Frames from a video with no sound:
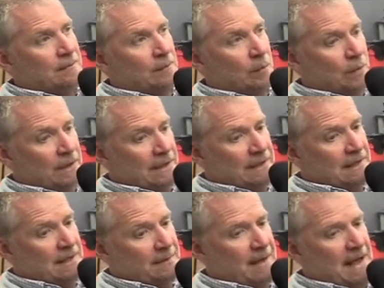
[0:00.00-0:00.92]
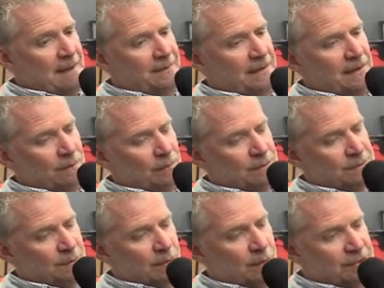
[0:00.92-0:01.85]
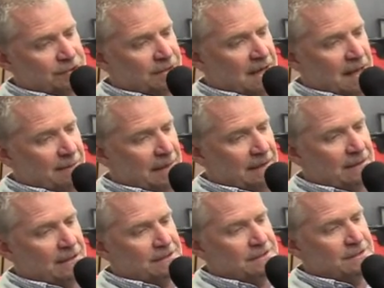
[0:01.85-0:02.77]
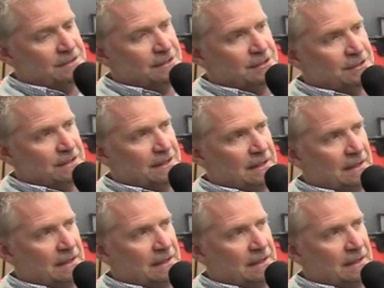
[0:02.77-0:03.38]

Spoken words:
but what ended up happening was when Richard and I made the decision,